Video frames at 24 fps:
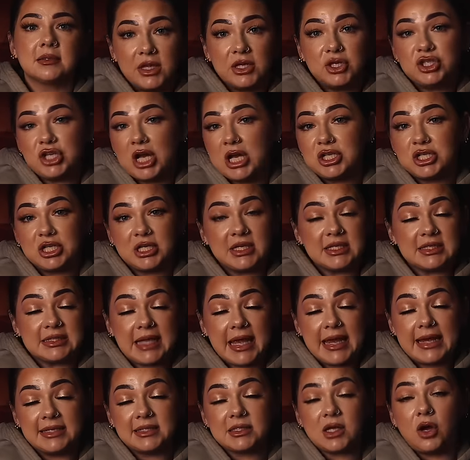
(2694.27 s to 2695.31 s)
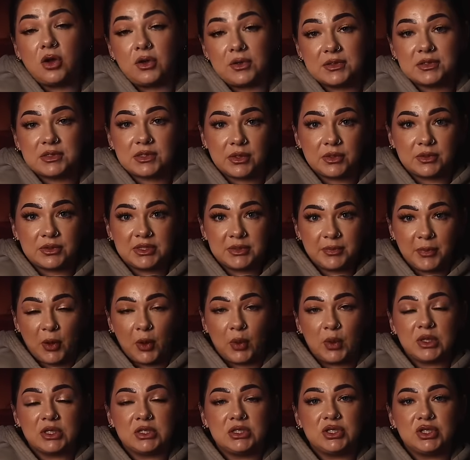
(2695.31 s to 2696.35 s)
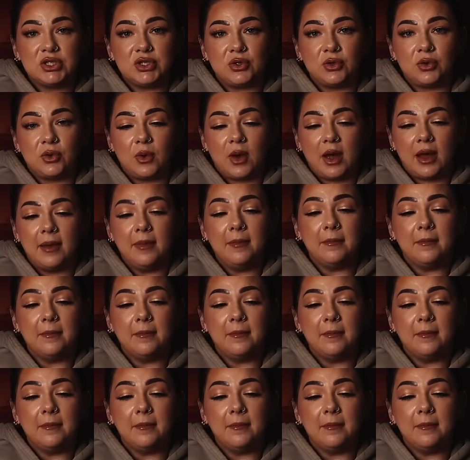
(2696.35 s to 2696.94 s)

The judge in this case also spoke to